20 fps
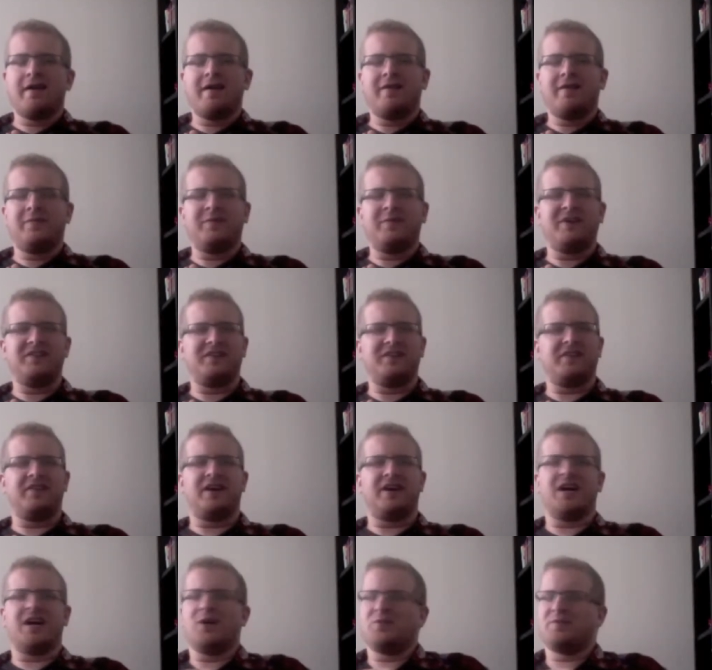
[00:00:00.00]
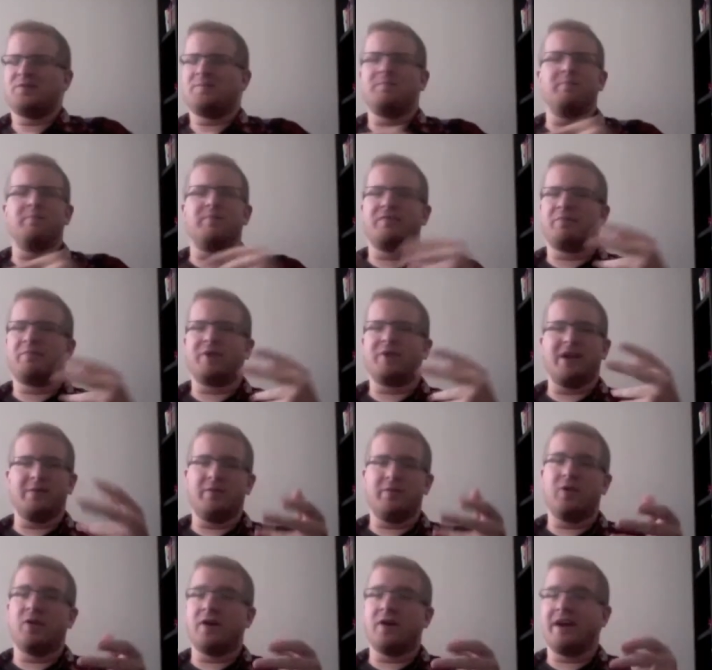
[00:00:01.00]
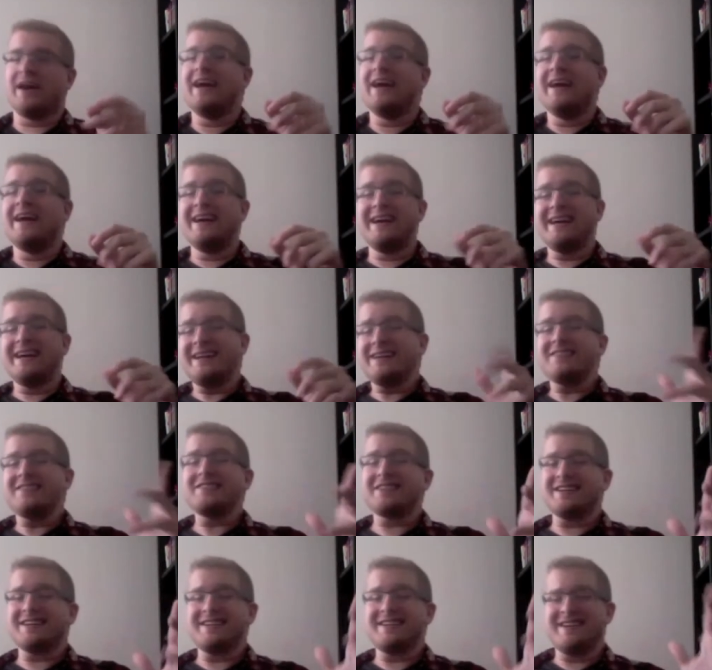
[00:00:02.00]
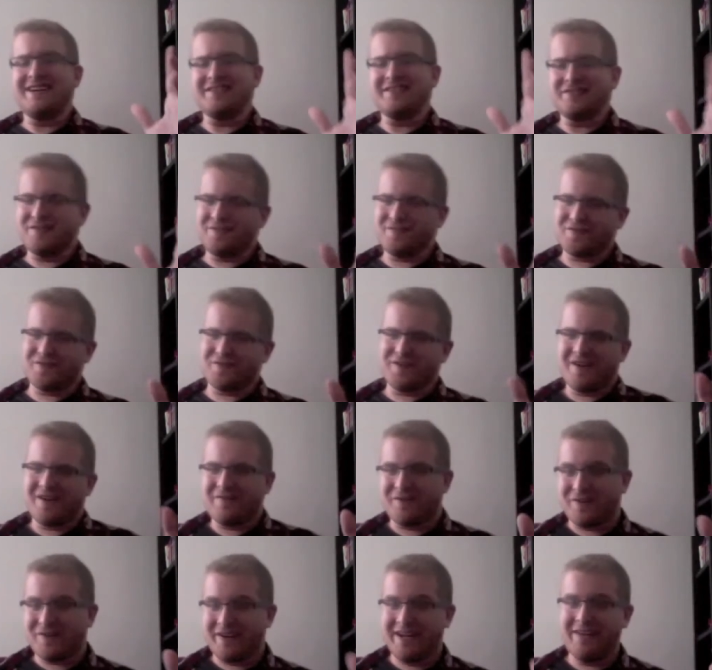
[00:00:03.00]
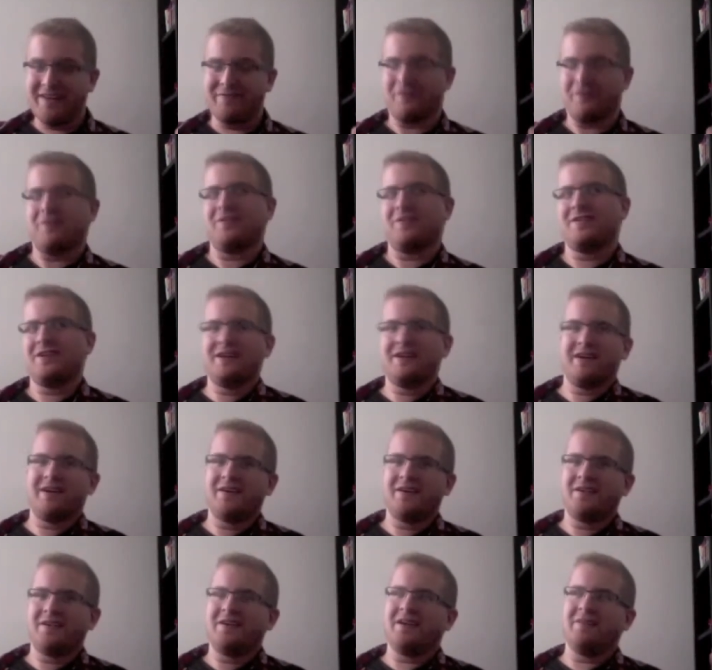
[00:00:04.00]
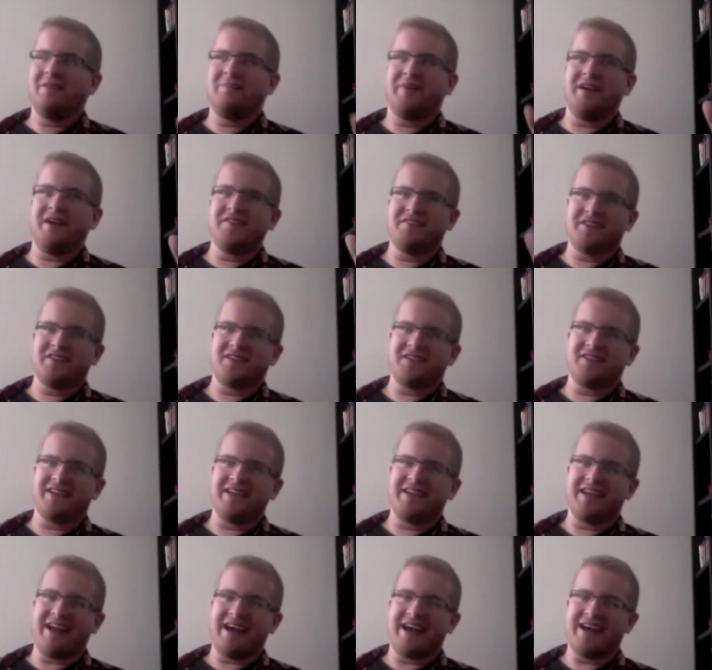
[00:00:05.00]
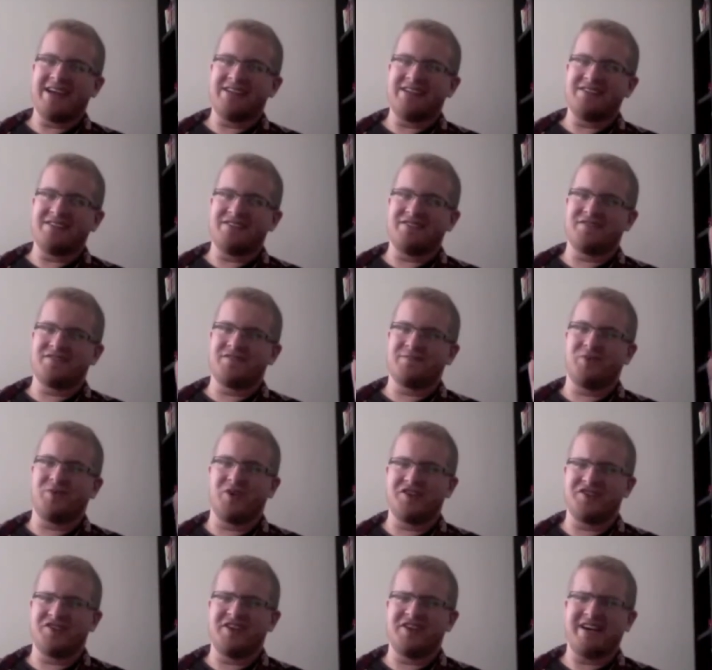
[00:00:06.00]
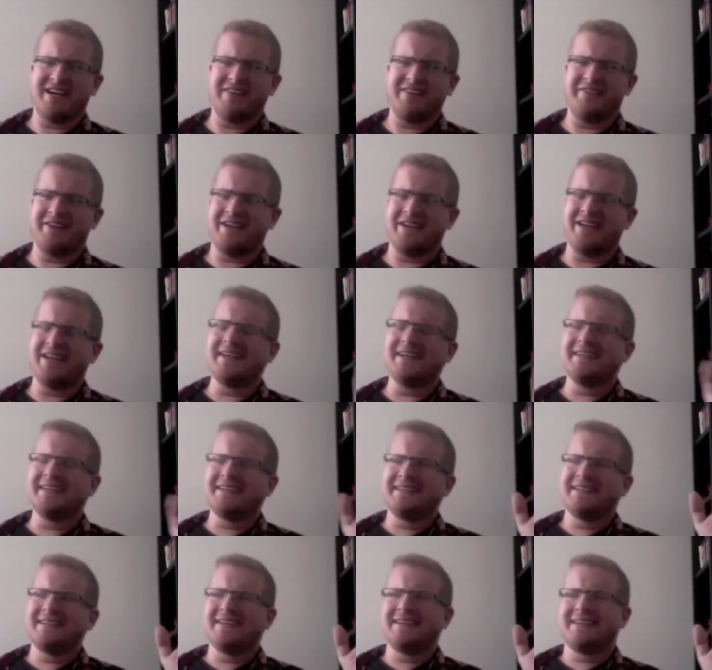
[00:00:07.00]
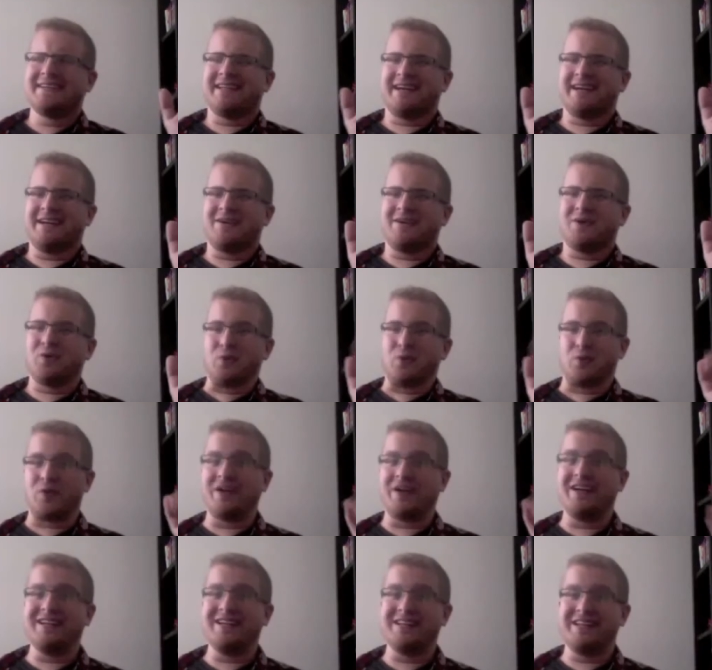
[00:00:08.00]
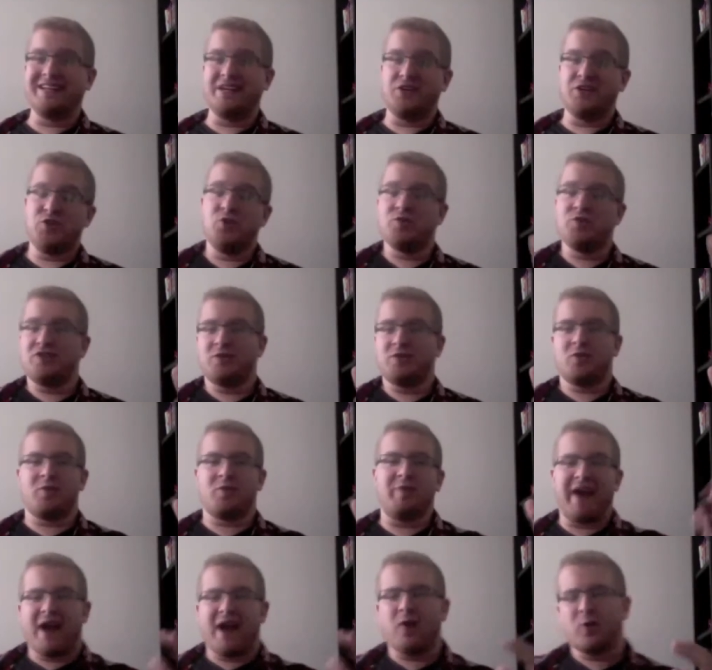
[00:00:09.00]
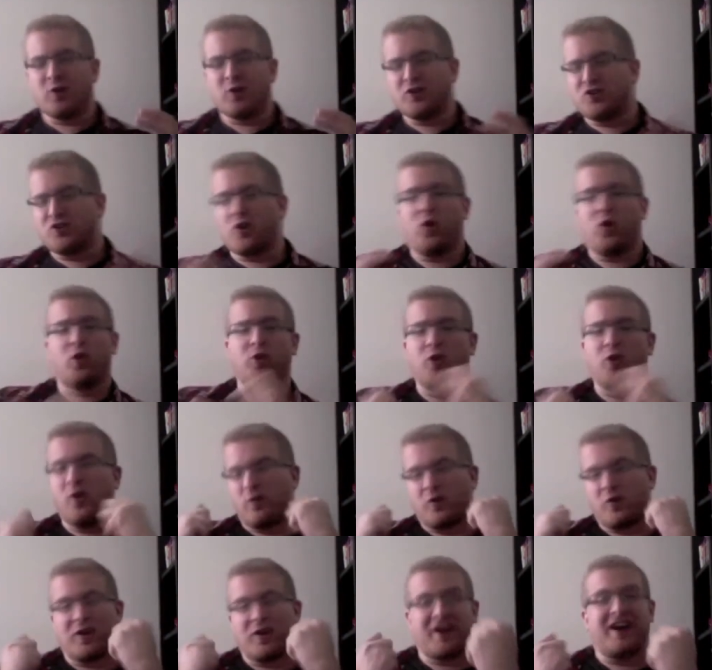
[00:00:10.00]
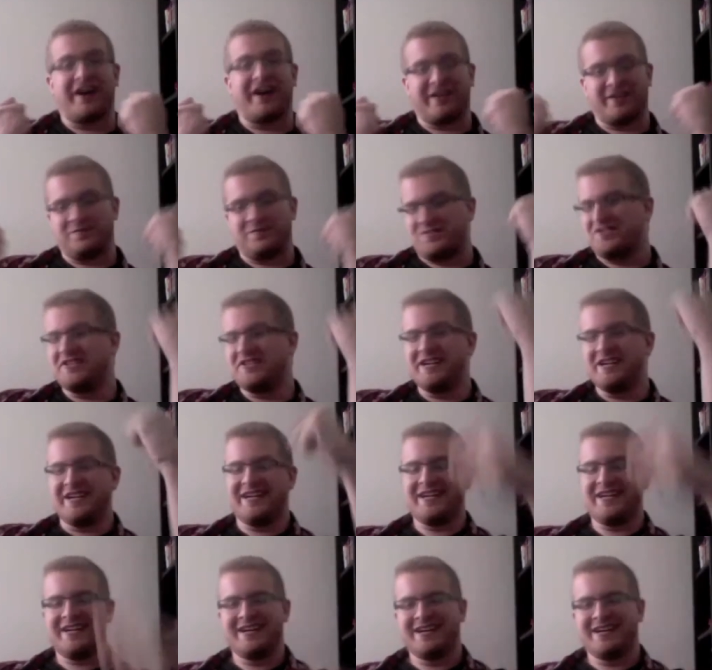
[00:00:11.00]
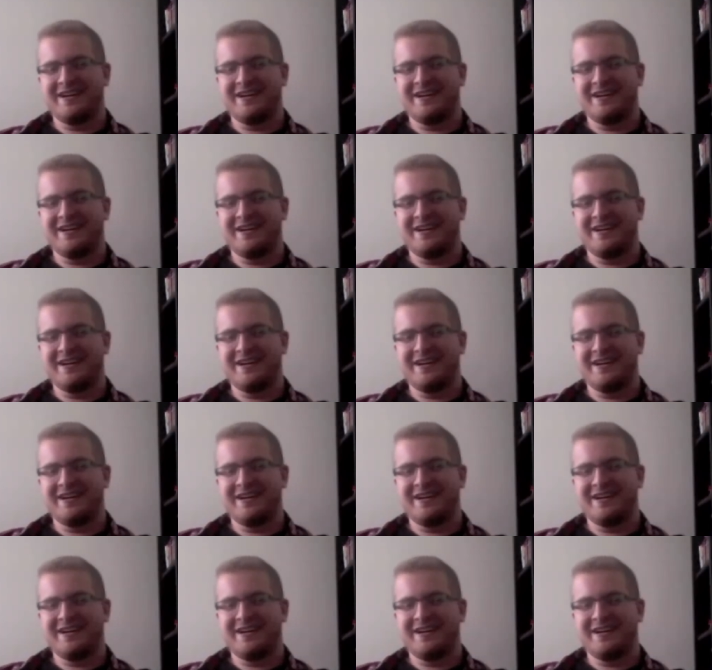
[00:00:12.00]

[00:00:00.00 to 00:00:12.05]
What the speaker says: because they thought it was pretty boring. It is connected to Forever Evil, and basically it has Poison Ivy really using her powers all over Gotham City